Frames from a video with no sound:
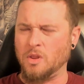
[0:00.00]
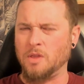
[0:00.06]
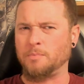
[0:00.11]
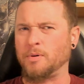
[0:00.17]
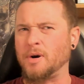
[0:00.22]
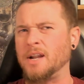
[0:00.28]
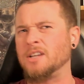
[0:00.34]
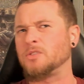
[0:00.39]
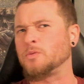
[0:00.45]
the
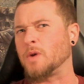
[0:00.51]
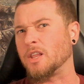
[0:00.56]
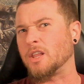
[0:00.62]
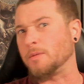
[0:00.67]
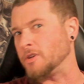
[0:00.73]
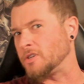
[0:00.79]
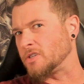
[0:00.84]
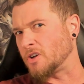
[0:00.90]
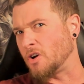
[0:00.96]
brain is one of
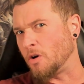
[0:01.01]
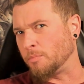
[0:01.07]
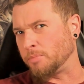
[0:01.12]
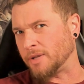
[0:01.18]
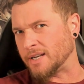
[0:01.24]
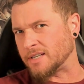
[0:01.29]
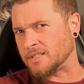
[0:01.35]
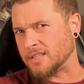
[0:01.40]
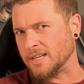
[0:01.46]
the most
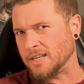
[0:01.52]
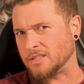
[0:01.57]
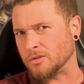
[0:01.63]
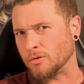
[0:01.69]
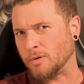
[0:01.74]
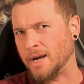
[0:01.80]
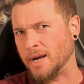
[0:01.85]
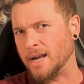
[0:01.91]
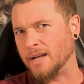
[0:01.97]
complex things
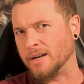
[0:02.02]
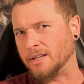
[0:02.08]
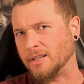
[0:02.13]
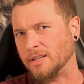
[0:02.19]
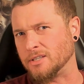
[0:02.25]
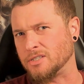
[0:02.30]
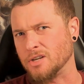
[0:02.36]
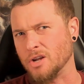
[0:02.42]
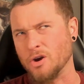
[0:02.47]
around, and
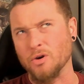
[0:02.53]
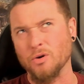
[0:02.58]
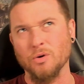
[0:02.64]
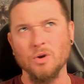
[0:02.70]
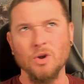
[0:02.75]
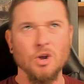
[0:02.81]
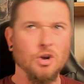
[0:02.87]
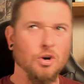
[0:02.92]
there's no